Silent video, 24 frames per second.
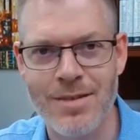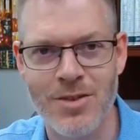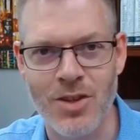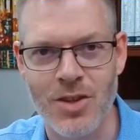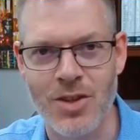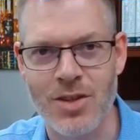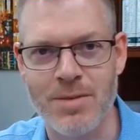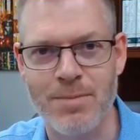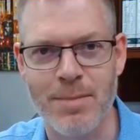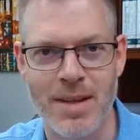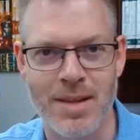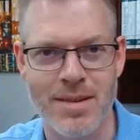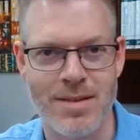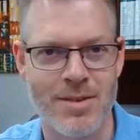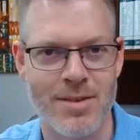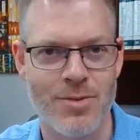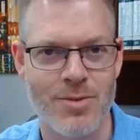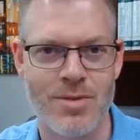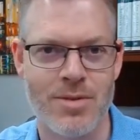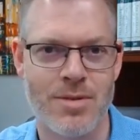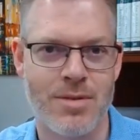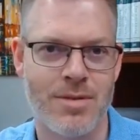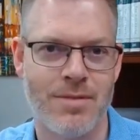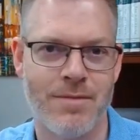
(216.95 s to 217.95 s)
just because it
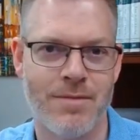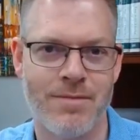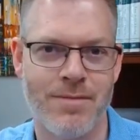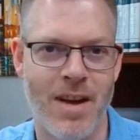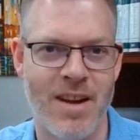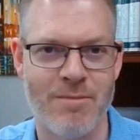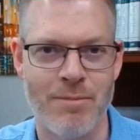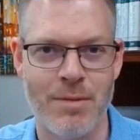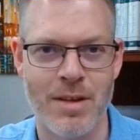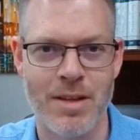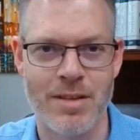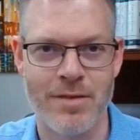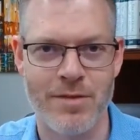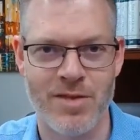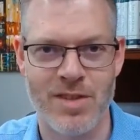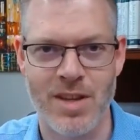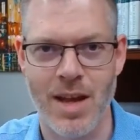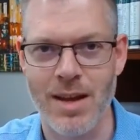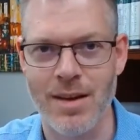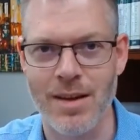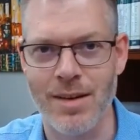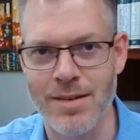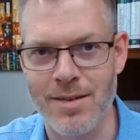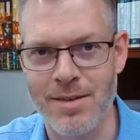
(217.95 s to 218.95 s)
was five minutes of
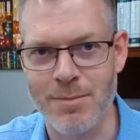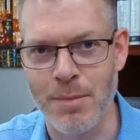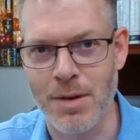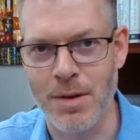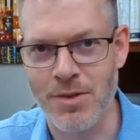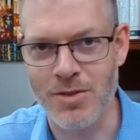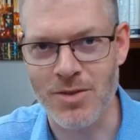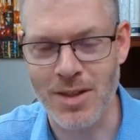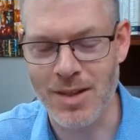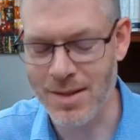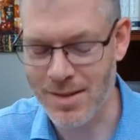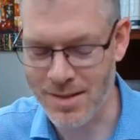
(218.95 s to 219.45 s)
silence mostly,